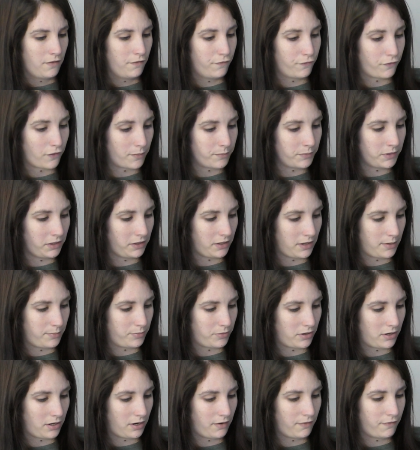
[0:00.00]
from the
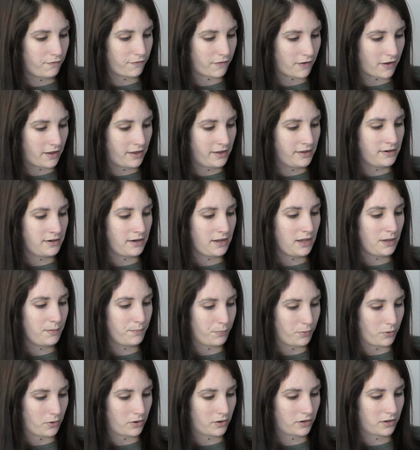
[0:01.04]
library, find a
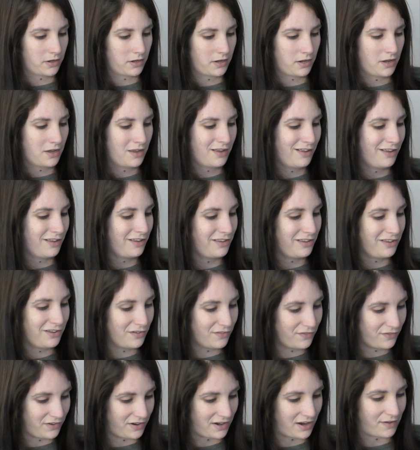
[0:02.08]
book
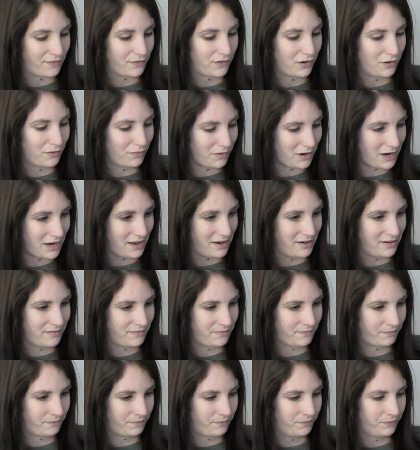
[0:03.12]
you've never read.
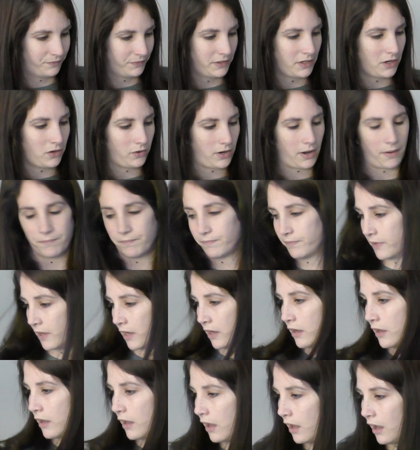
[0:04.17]
Okay,
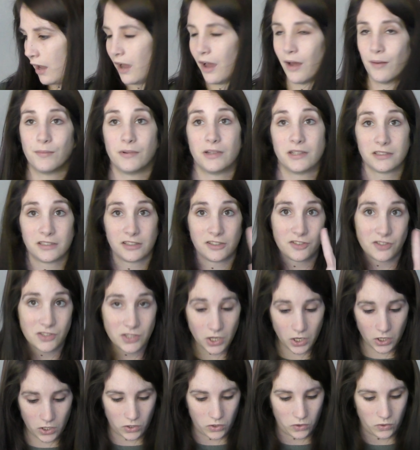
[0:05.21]
um,
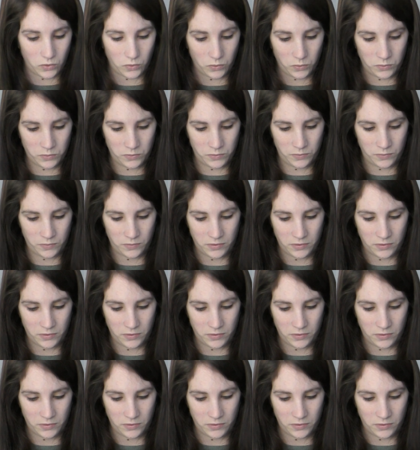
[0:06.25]
so